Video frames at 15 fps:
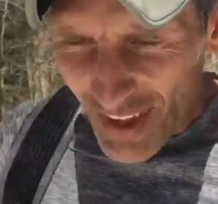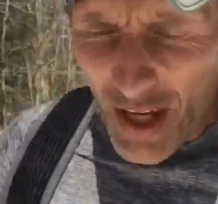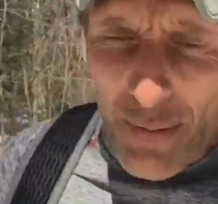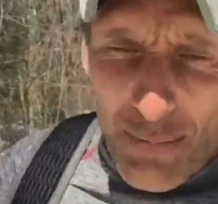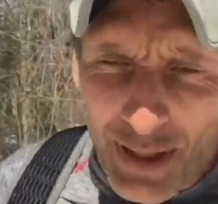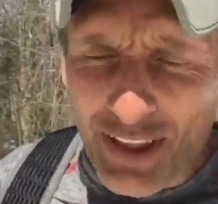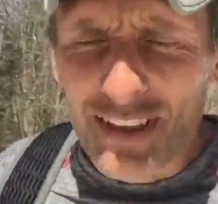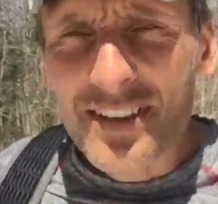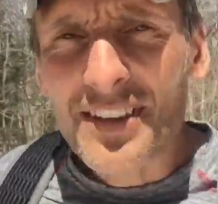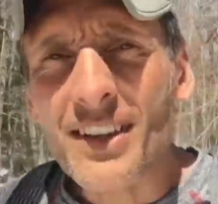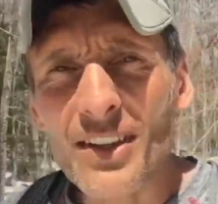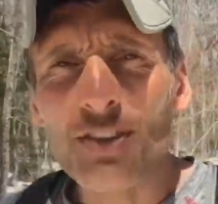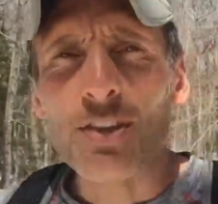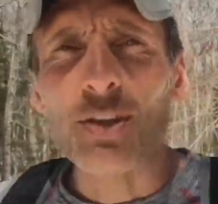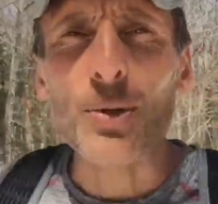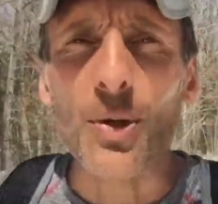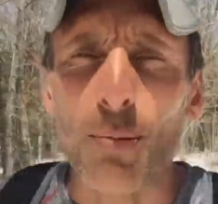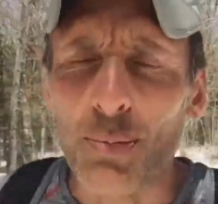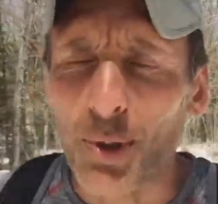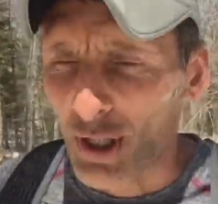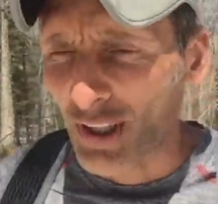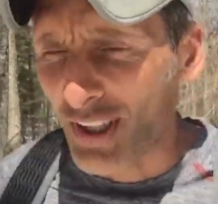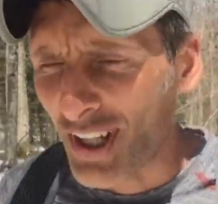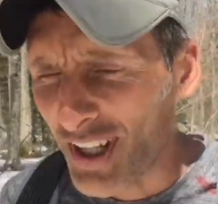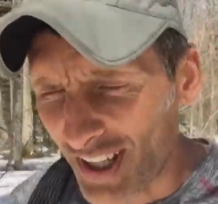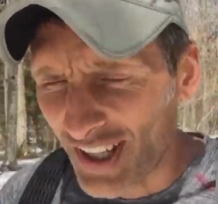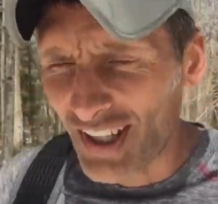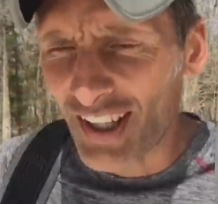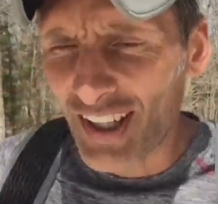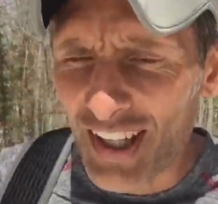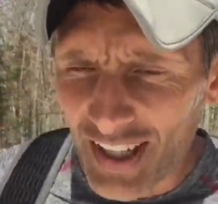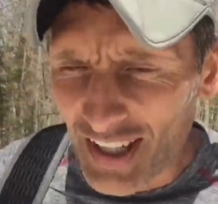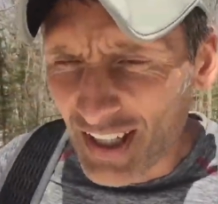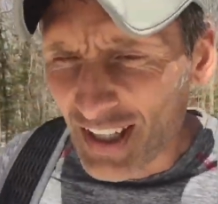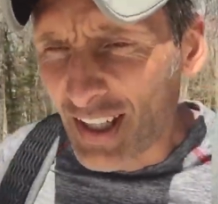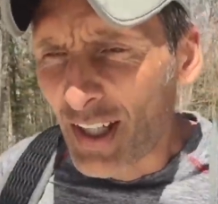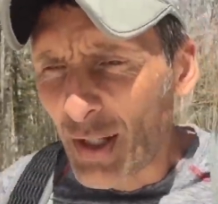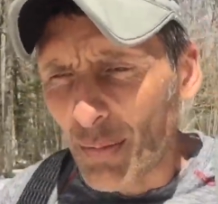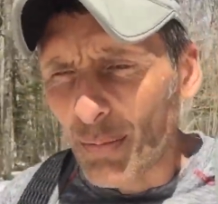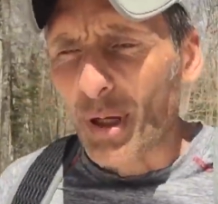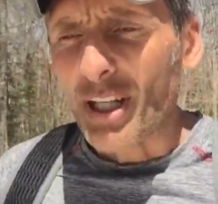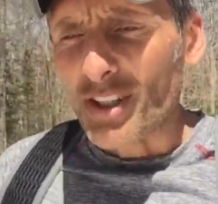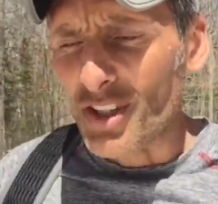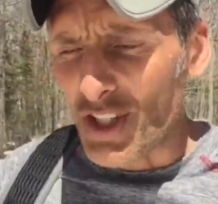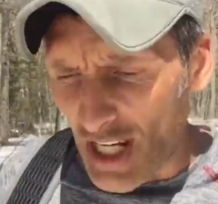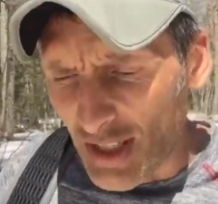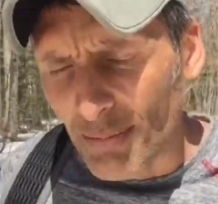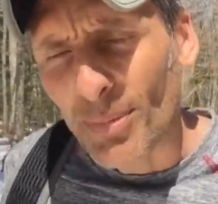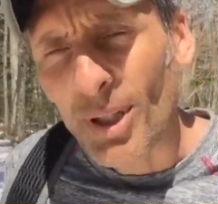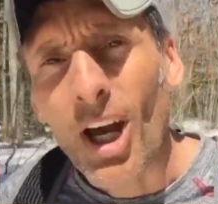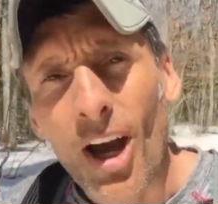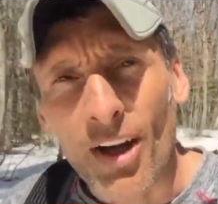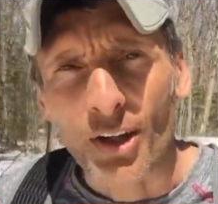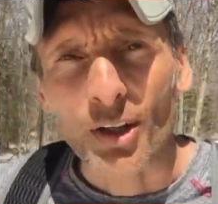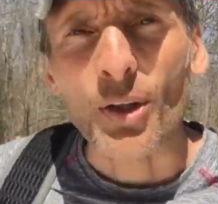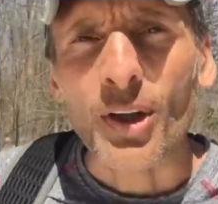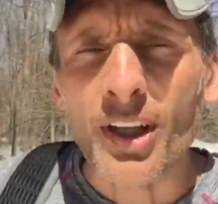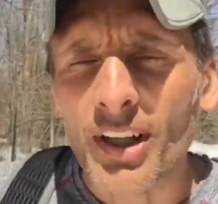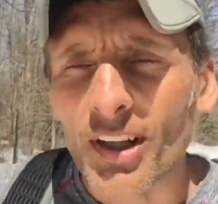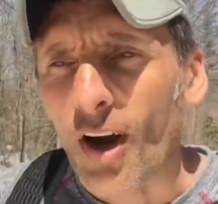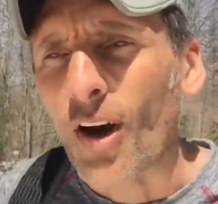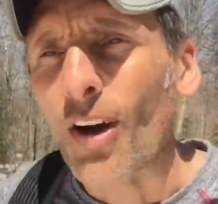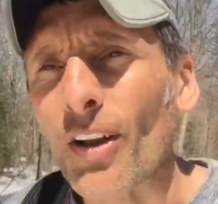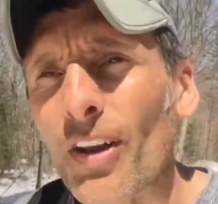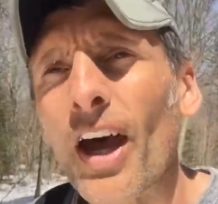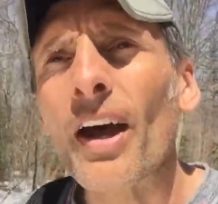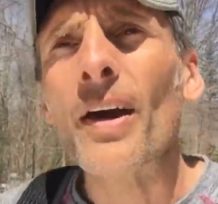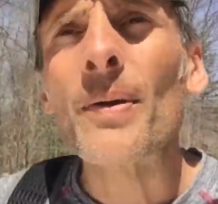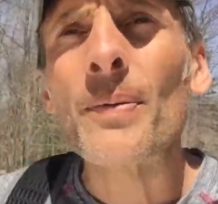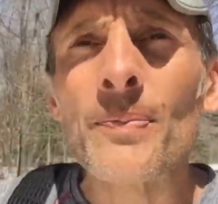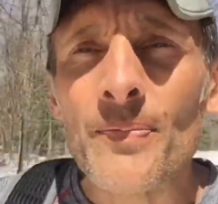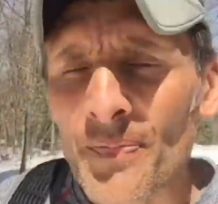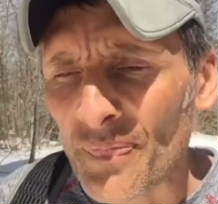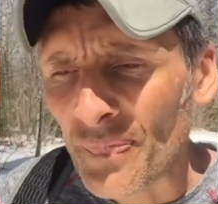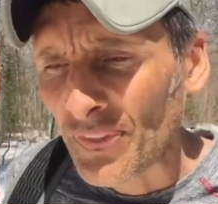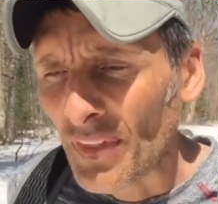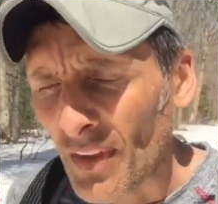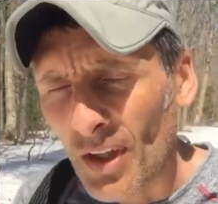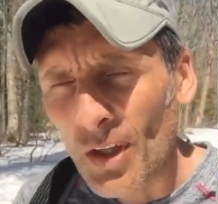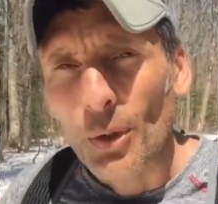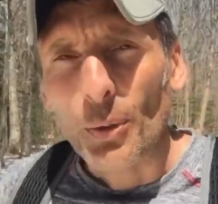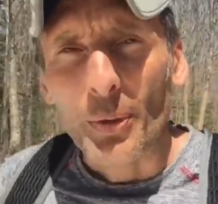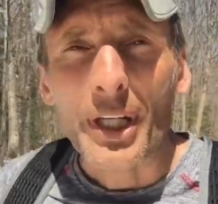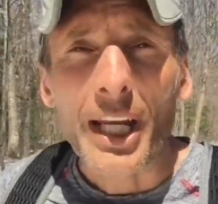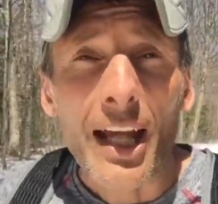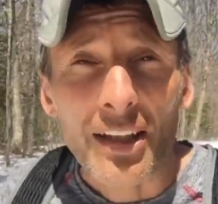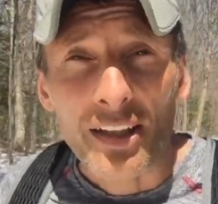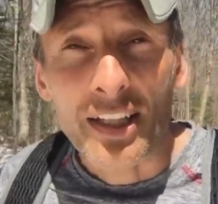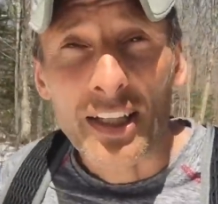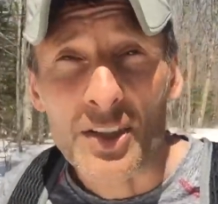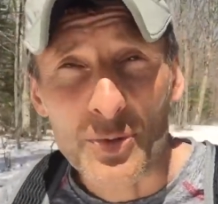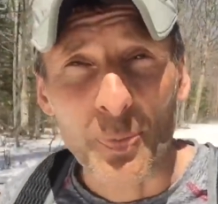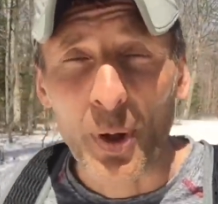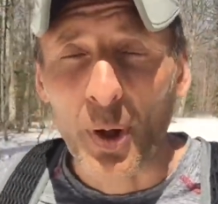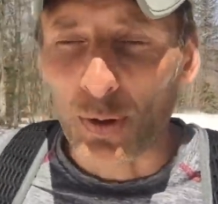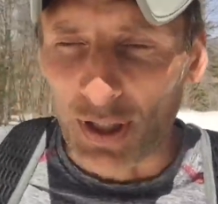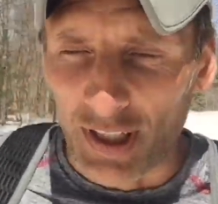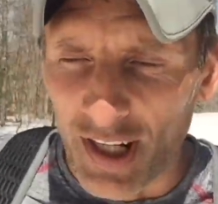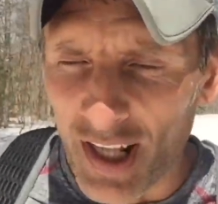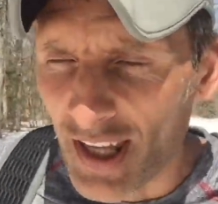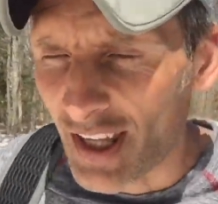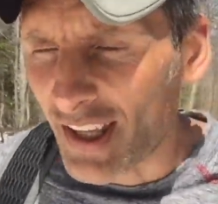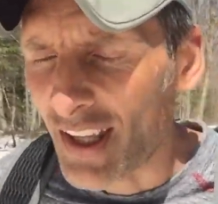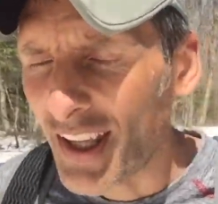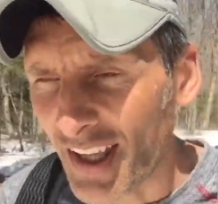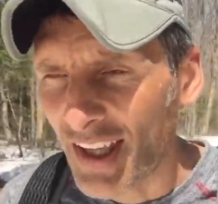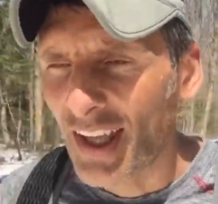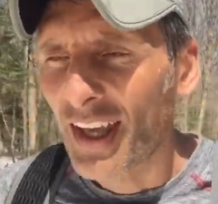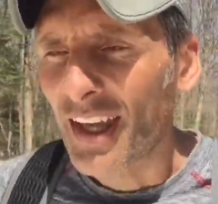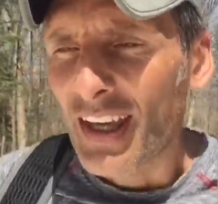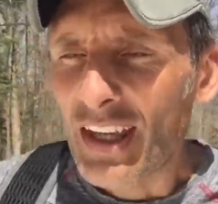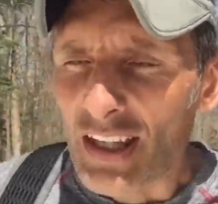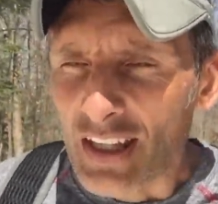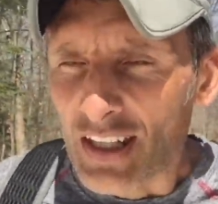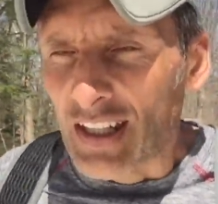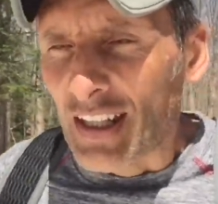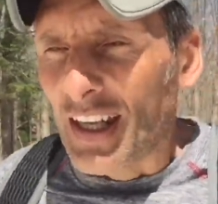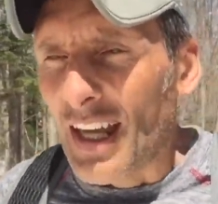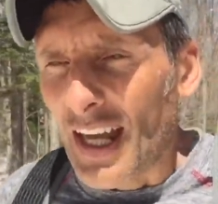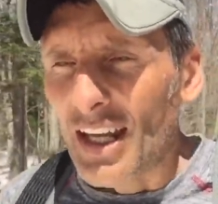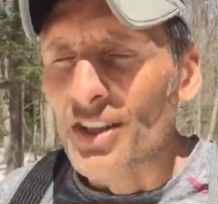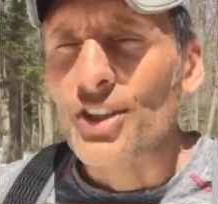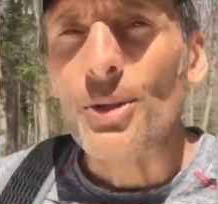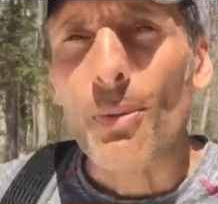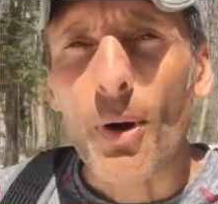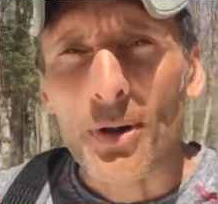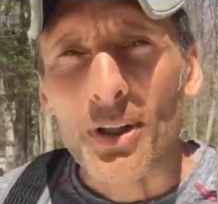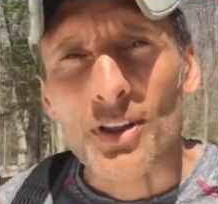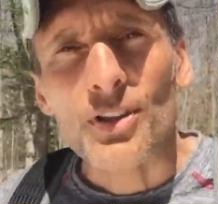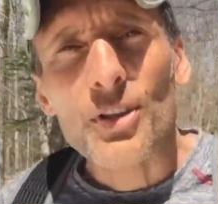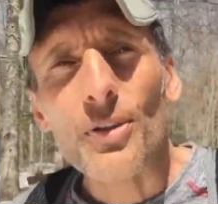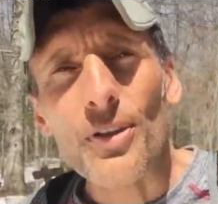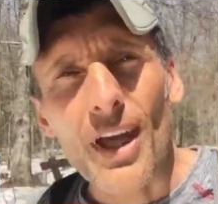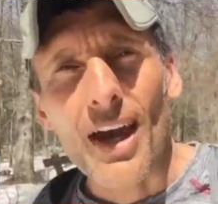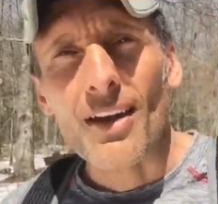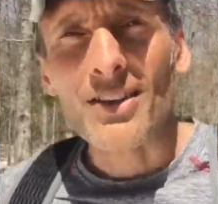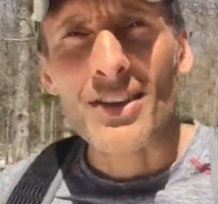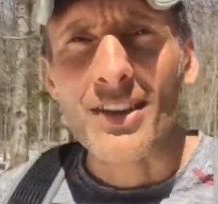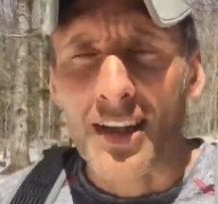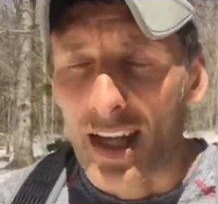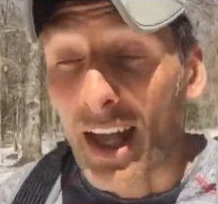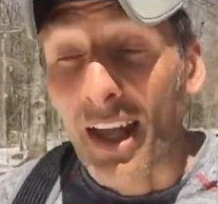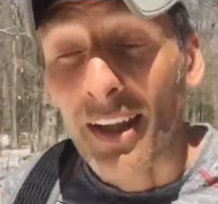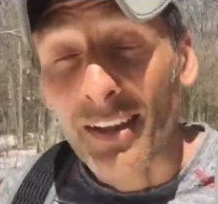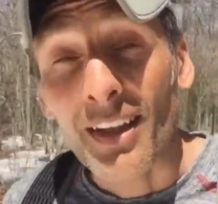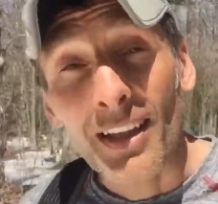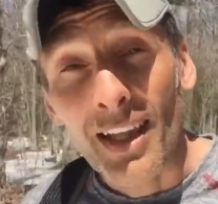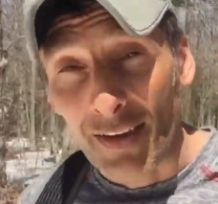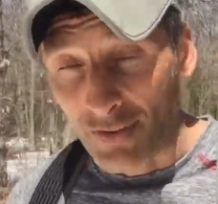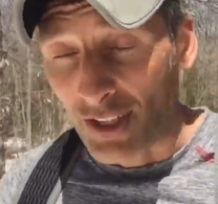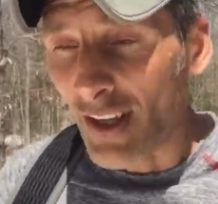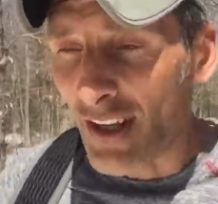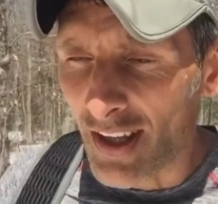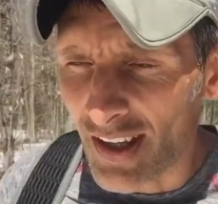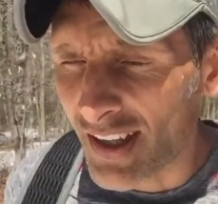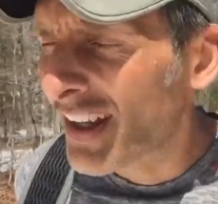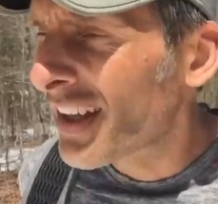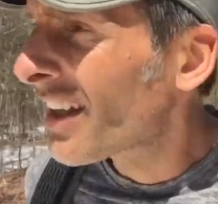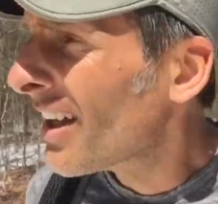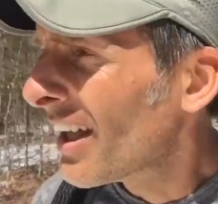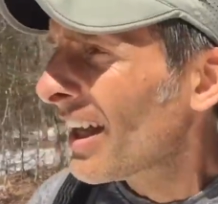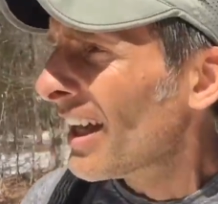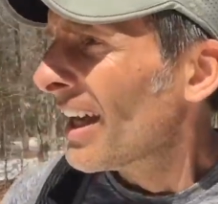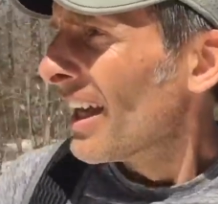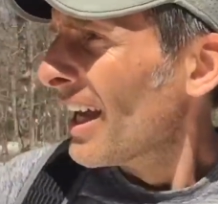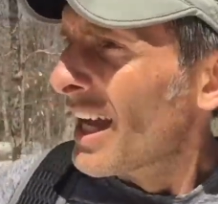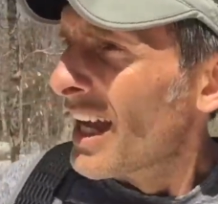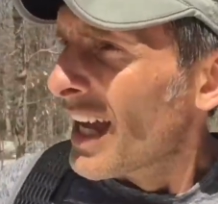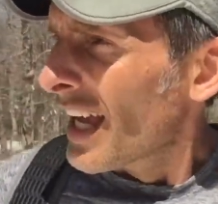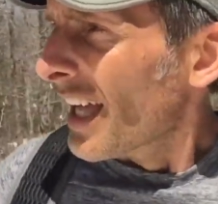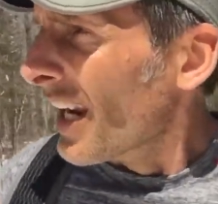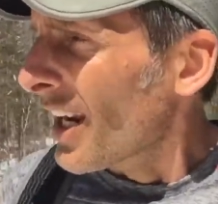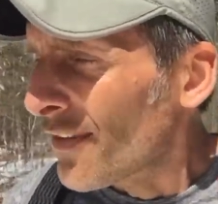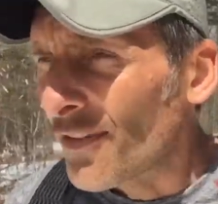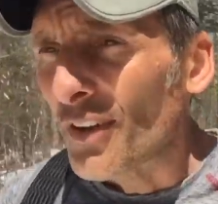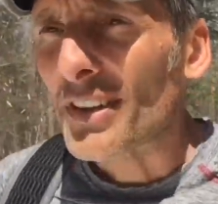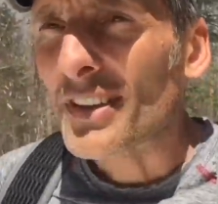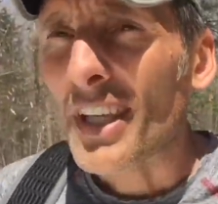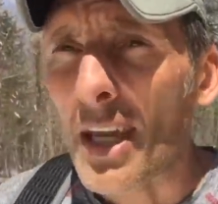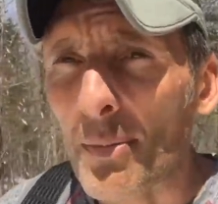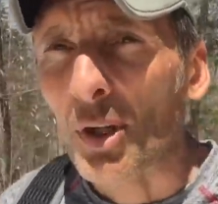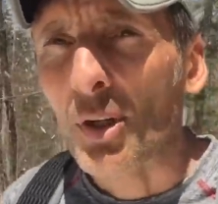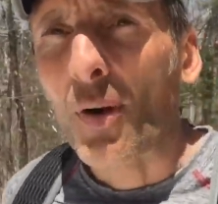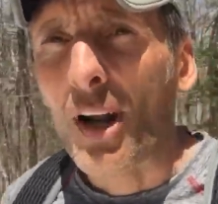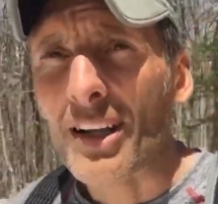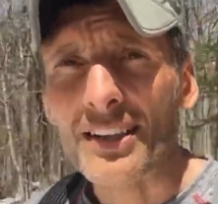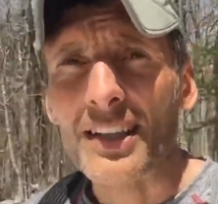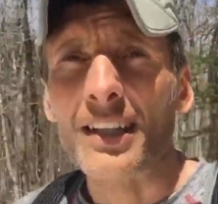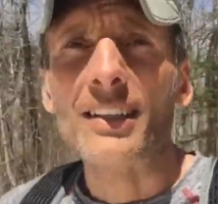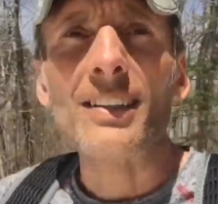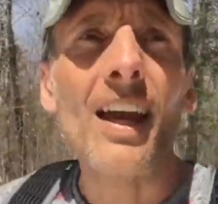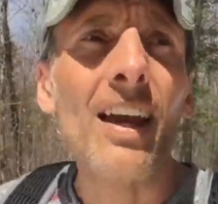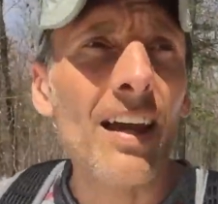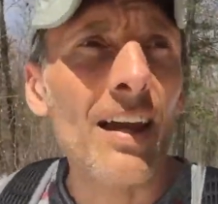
I've been listening to a book by Jane McGonigal called Reality is Broken. And she wrote it in two thousand eleven. And I first came across it